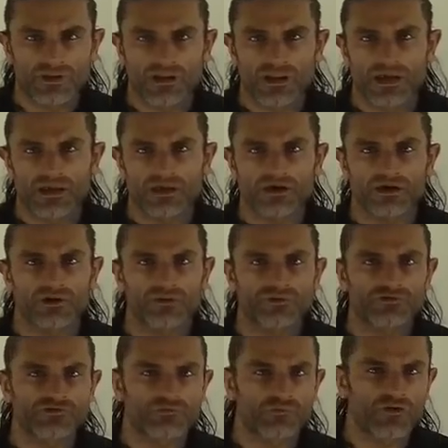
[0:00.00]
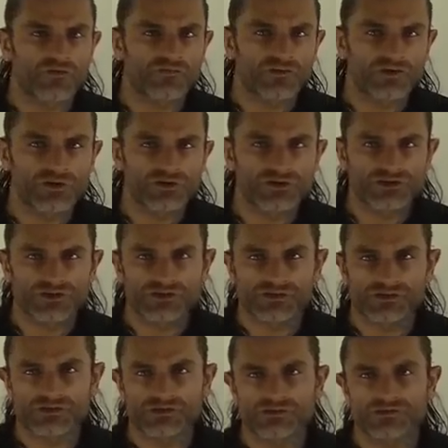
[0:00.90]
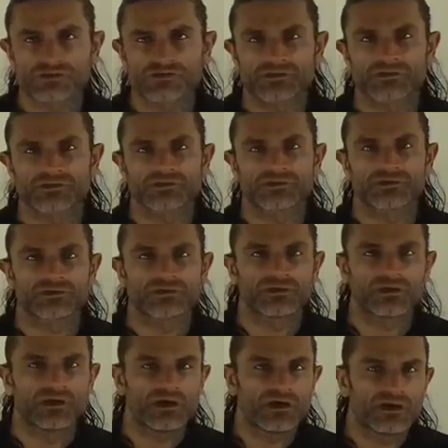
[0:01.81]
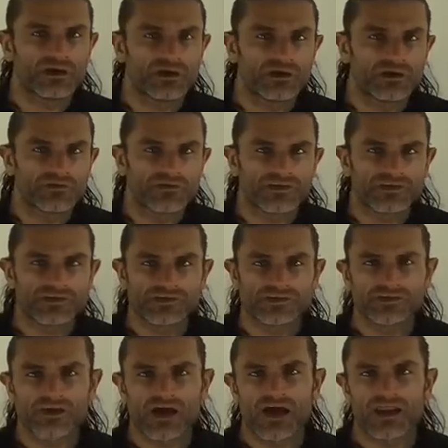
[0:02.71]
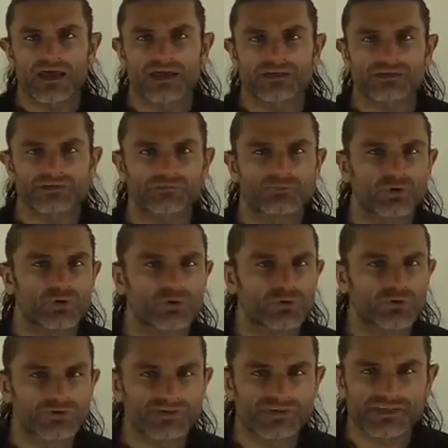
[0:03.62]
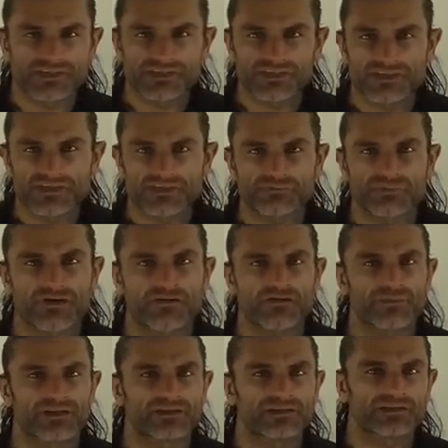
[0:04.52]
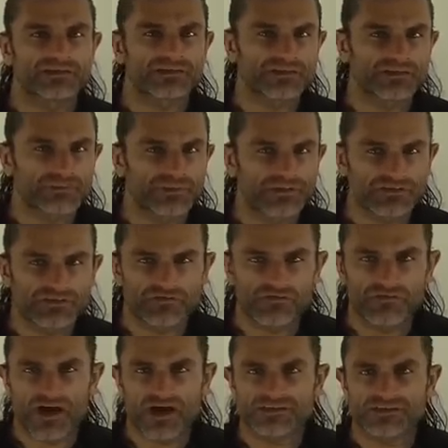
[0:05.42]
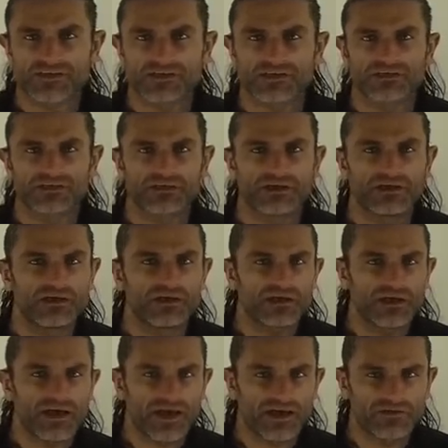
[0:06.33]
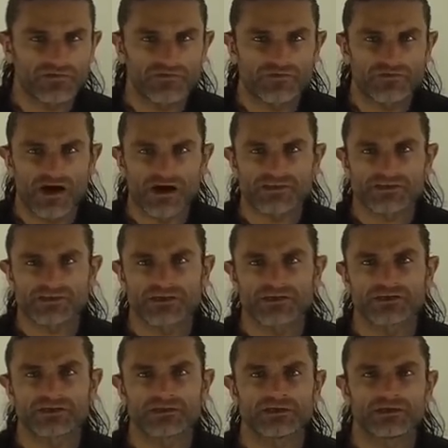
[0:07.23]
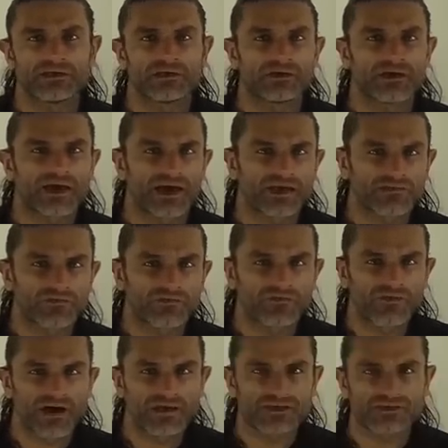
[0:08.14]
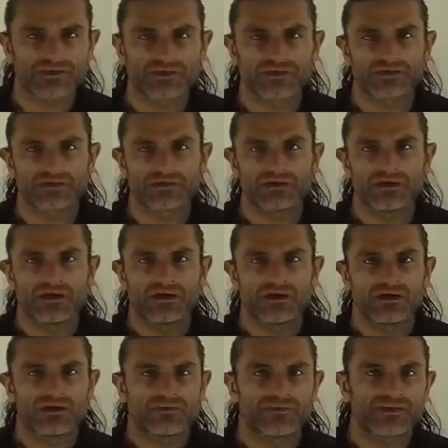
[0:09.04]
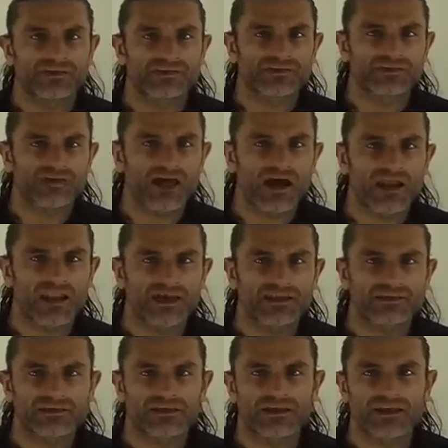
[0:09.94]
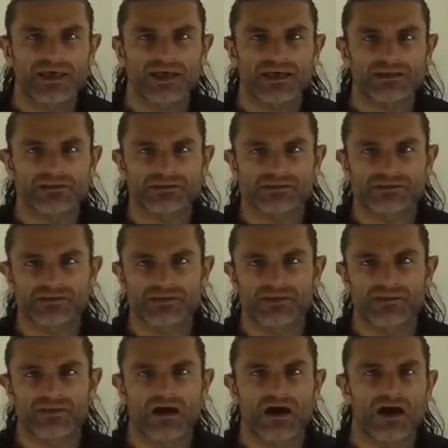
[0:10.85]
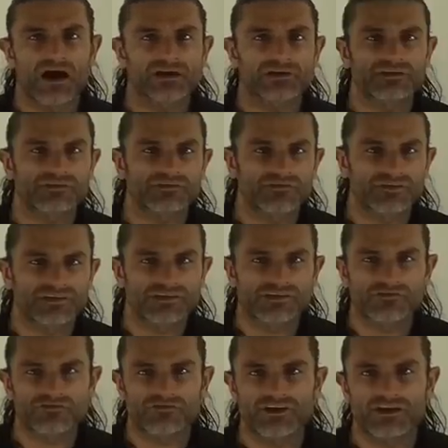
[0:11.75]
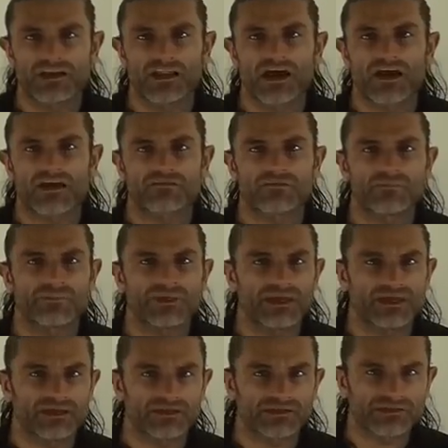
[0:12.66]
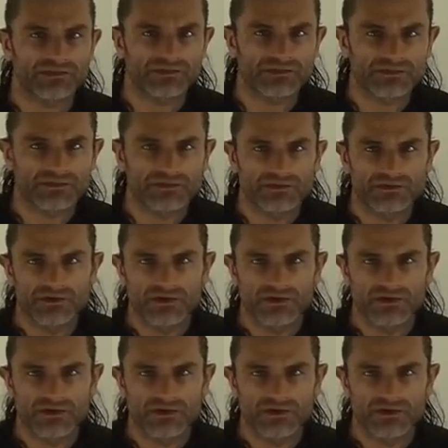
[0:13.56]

Light codes from Ophiuchus. This starlight pours into this pyramid as it spins faster and faster and faster. This starlight collects in the hearts of these three Lyran beings